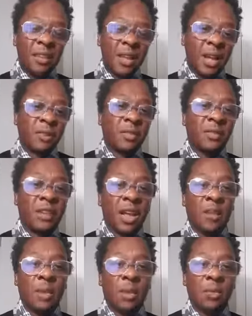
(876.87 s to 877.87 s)
I don't give a
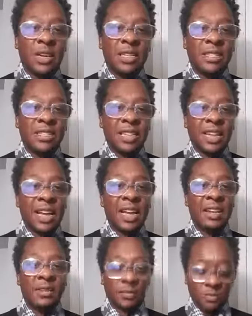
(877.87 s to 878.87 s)
damn about what he said.